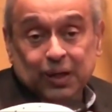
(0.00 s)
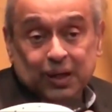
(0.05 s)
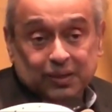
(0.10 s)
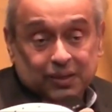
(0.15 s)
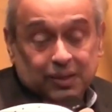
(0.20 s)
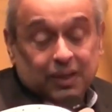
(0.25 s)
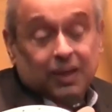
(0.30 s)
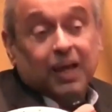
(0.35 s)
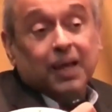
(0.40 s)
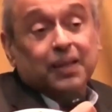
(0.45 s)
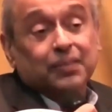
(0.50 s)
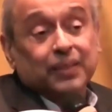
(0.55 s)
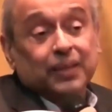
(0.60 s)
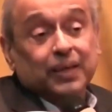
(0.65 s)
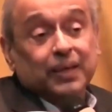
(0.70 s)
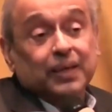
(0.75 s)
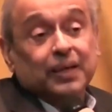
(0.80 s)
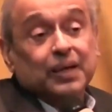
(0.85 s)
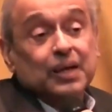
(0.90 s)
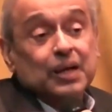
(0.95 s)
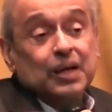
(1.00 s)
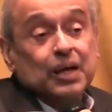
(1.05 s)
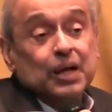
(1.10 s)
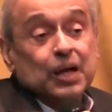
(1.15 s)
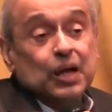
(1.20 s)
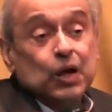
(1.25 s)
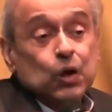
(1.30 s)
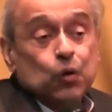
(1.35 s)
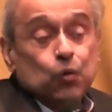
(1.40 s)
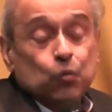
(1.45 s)
then I think
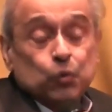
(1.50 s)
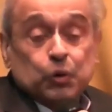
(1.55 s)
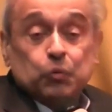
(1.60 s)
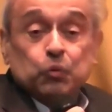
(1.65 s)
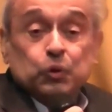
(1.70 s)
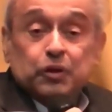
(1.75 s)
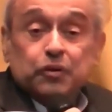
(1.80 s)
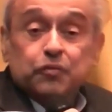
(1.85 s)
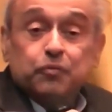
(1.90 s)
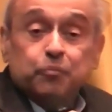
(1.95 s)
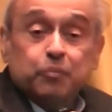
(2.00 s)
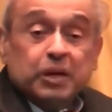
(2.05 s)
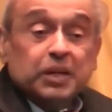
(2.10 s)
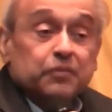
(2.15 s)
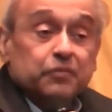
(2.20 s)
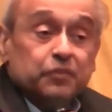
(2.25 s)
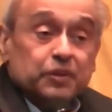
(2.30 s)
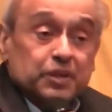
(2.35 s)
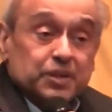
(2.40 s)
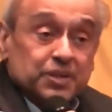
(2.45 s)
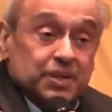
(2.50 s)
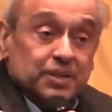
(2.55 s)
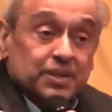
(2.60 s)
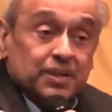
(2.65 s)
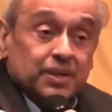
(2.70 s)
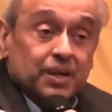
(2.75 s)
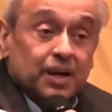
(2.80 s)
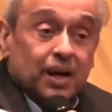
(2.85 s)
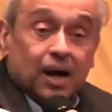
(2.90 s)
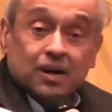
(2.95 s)
we would have
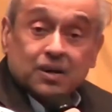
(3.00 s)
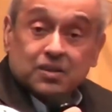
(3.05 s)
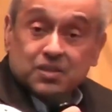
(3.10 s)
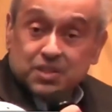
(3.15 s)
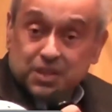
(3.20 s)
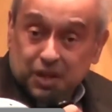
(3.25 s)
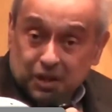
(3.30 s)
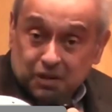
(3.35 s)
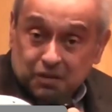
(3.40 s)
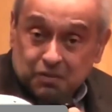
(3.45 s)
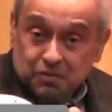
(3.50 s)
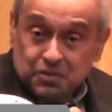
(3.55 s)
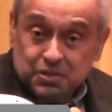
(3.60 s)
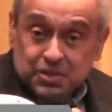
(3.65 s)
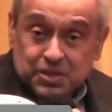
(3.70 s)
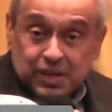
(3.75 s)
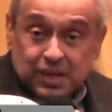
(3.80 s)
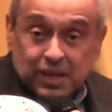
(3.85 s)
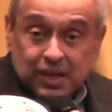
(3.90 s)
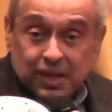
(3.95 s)
benefited ourselves